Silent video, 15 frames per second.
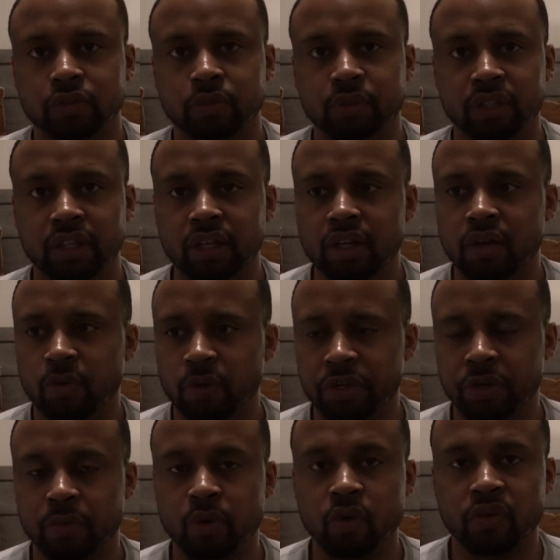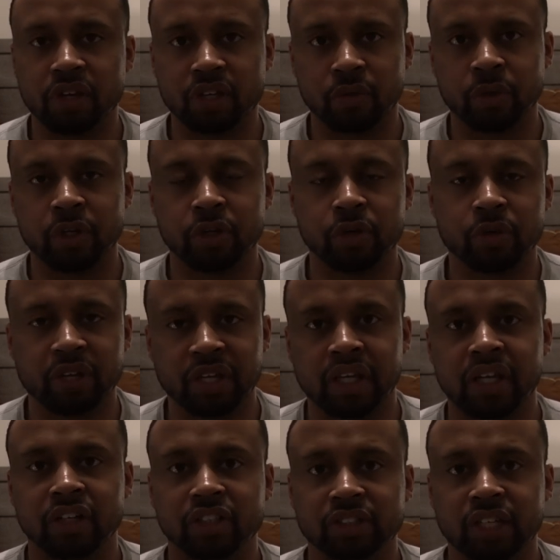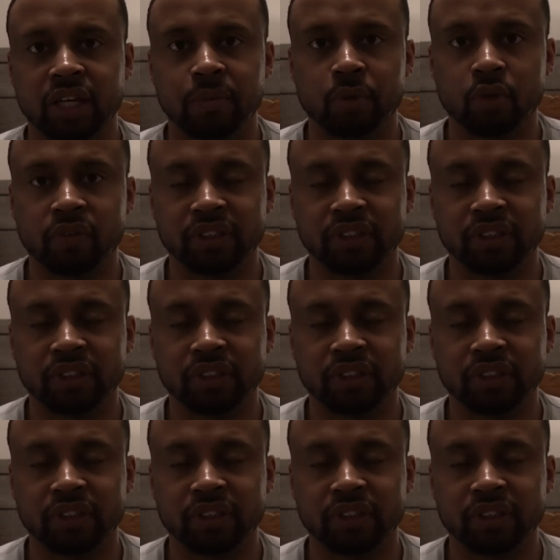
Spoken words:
but when you're doing an interstate move,